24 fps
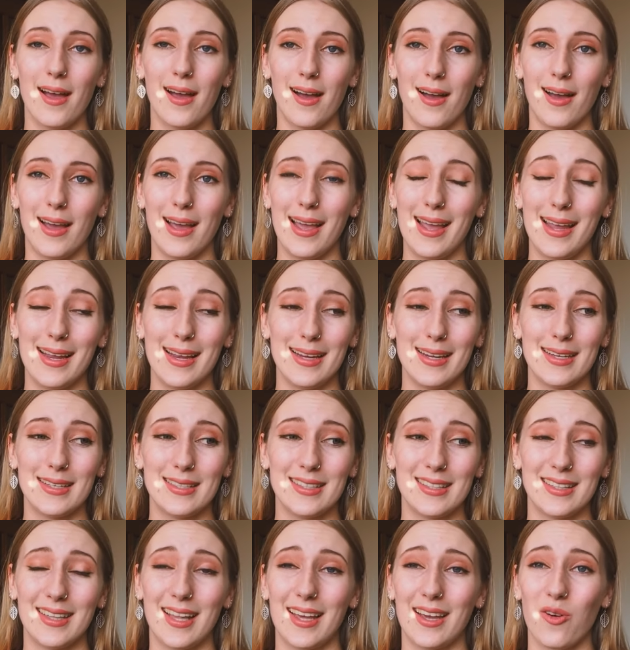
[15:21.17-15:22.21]
I
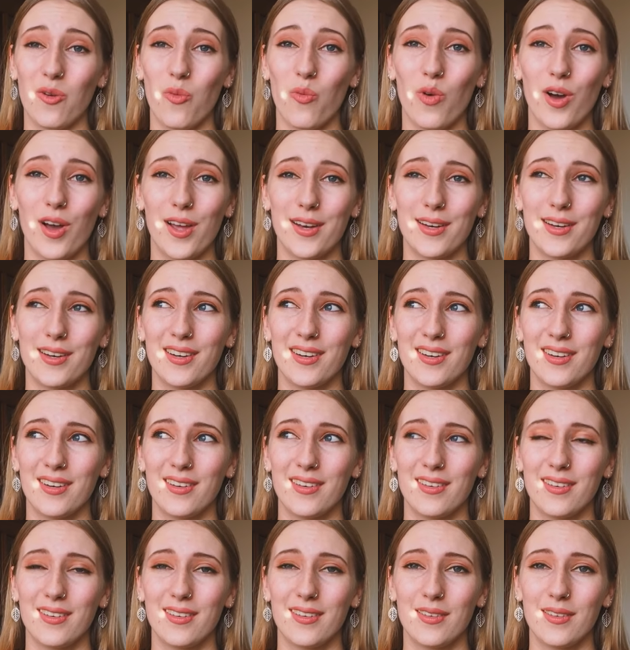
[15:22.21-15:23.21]
did like one